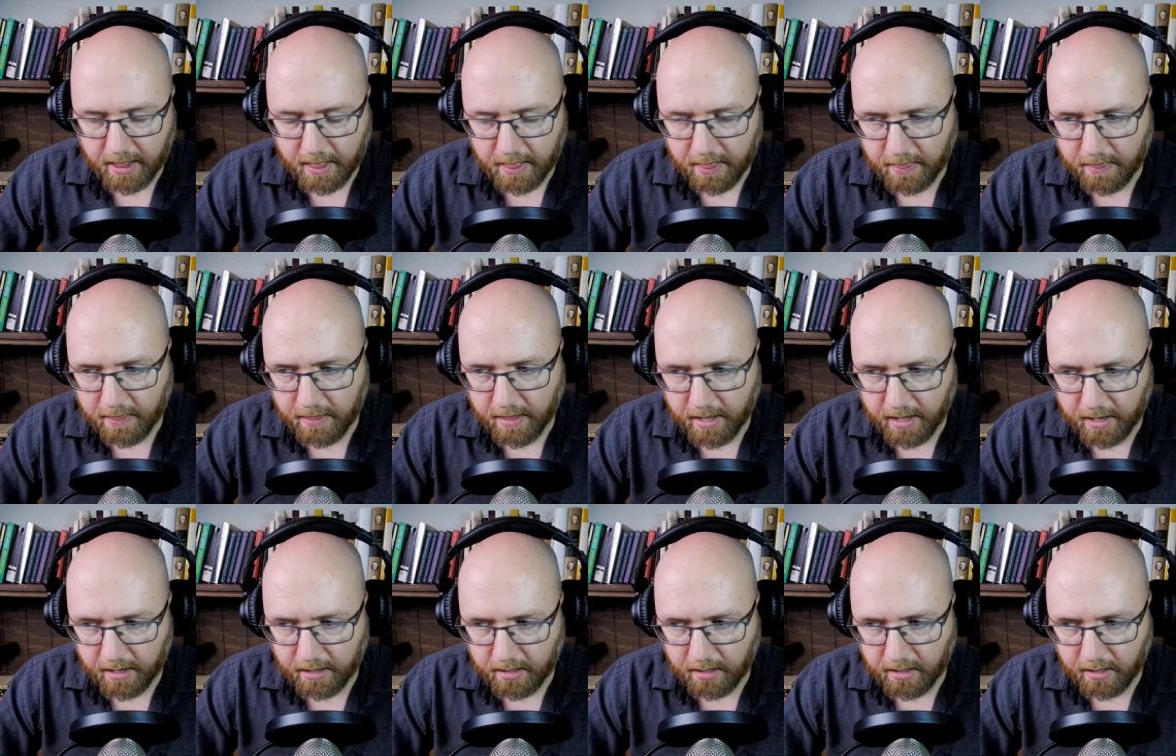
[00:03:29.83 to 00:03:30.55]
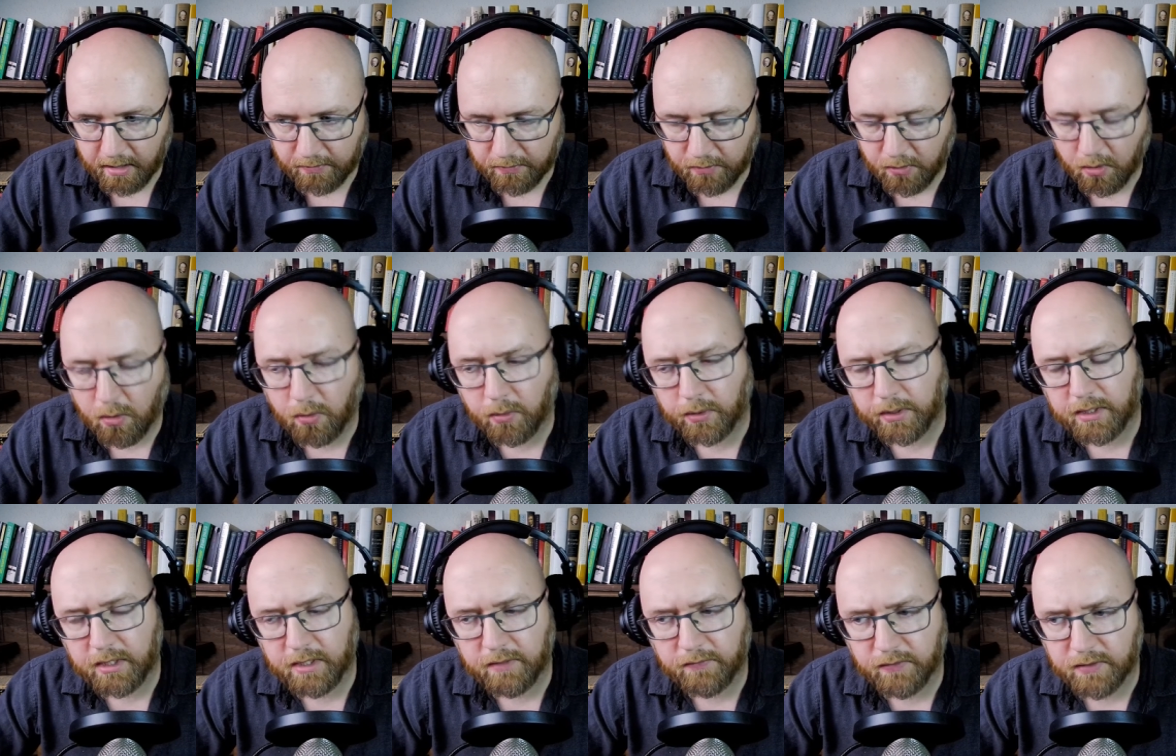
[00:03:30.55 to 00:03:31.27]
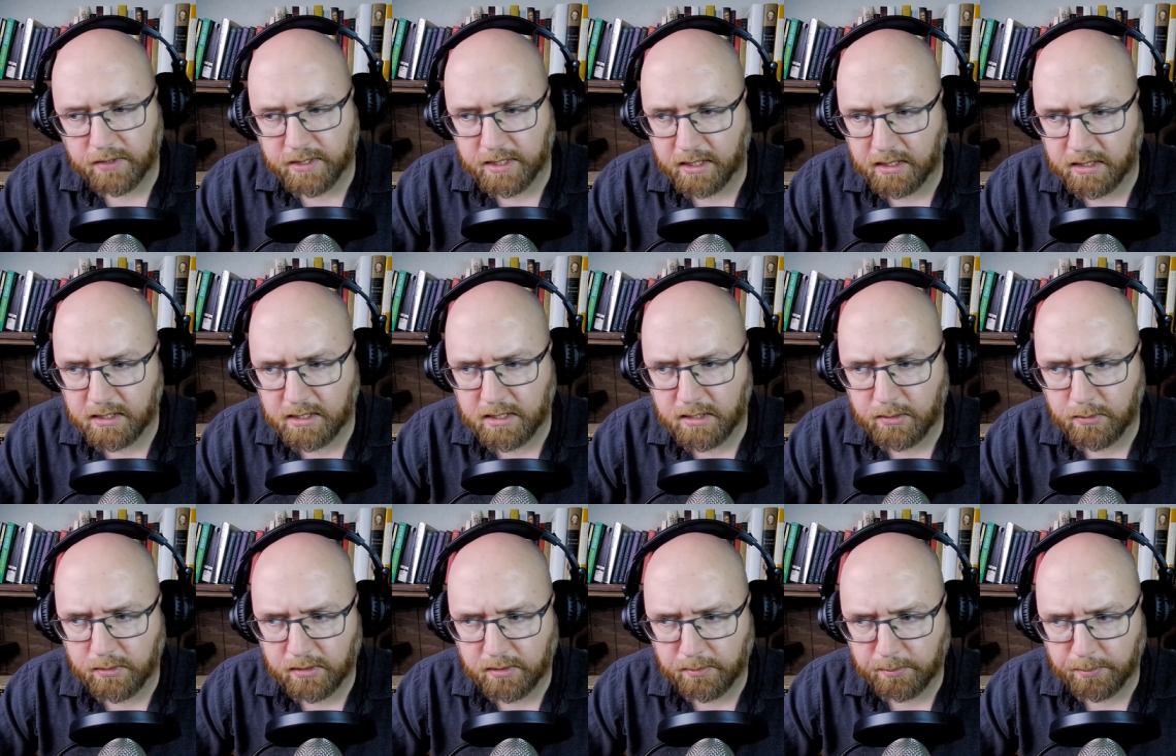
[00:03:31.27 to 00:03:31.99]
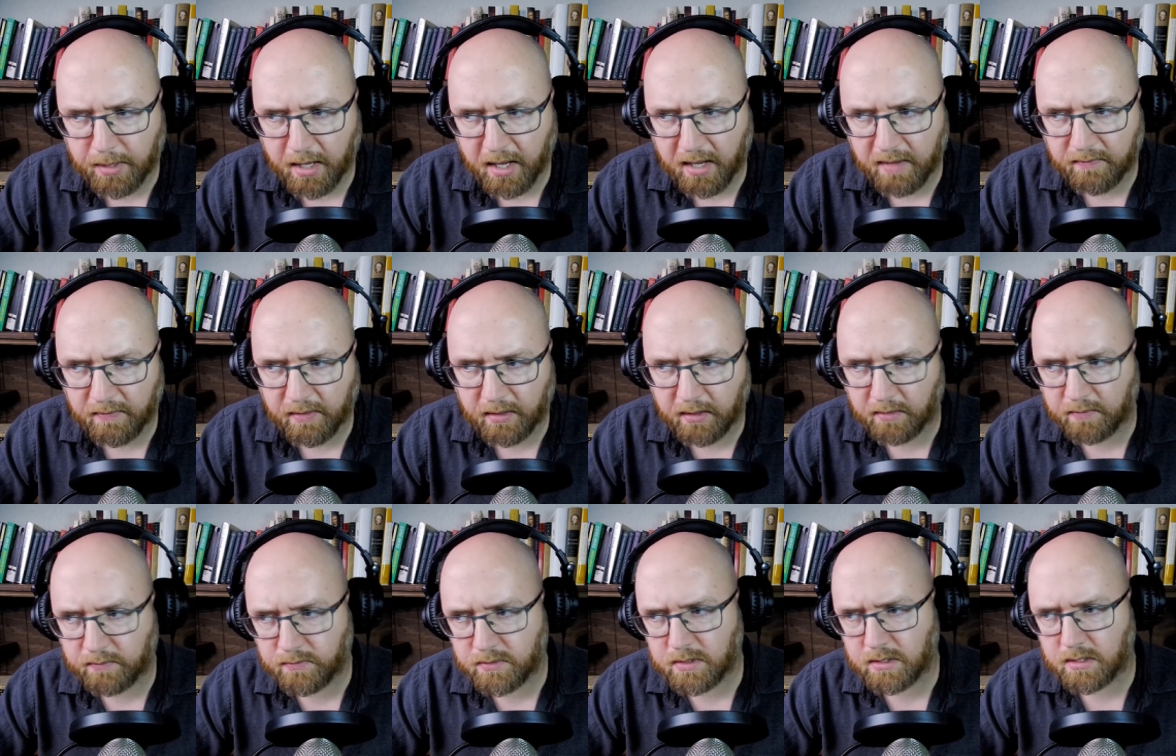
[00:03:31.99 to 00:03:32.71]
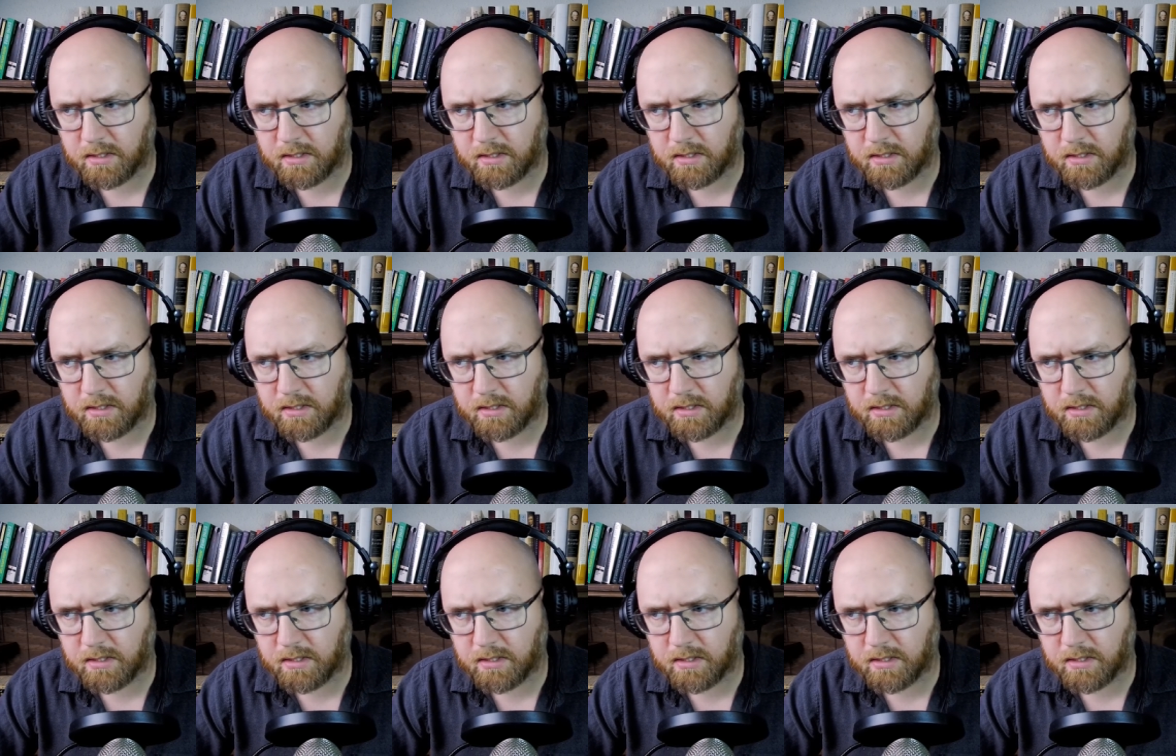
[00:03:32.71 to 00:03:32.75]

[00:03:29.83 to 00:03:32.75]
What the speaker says: then the only difference I could see with the bivalves